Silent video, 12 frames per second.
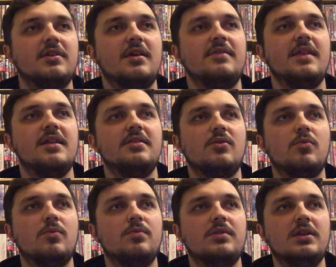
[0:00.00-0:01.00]
and then
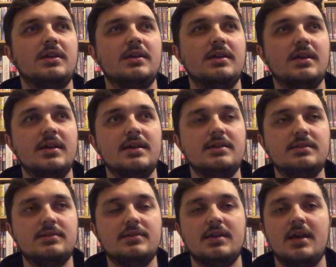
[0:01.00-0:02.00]
the
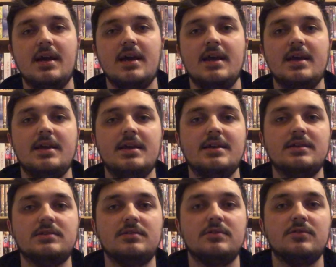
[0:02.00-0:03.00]
east
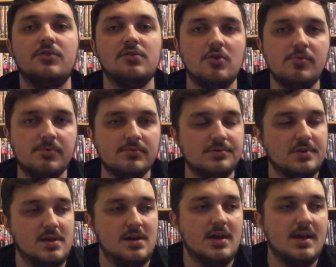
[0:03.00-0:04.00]
is the nobles,
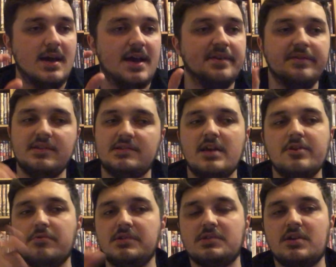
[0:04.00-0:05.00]
and in the
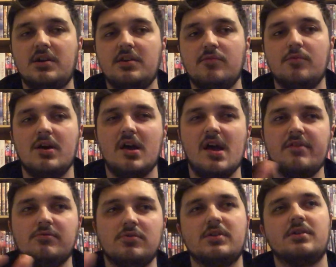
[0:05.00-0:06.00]
centre is kind of where
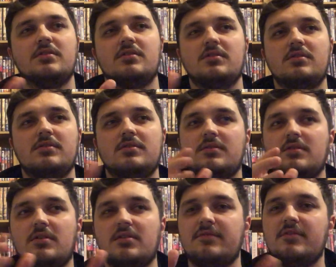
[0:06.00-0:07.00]
everyone can
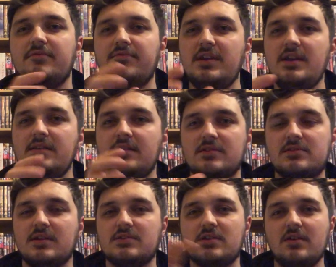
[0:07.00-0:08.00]
kind of convene.
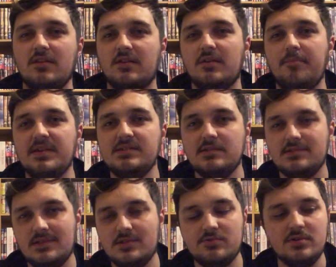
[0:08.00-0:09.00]
That's kind of like the business
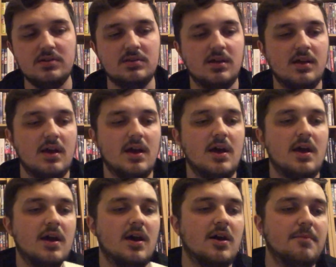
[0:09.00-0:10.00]
district.
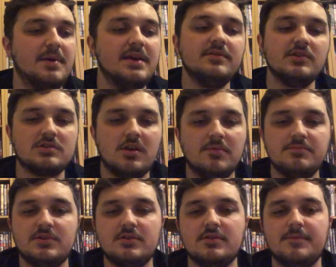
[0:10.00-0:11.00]
But in the
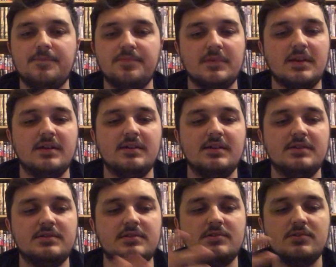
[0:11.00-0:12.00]
slums,
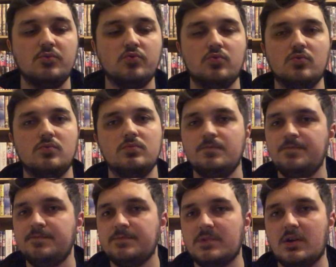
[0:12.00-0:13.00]
it's all
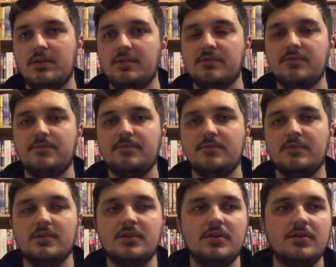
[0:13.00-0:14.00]
kind of
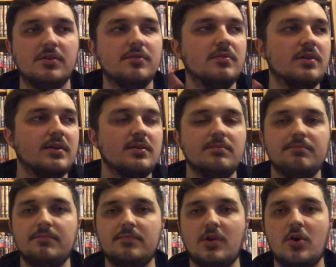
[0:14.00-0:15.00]
like
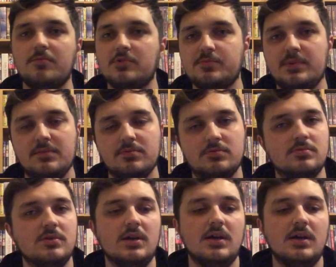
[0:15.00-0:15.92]
homeless people.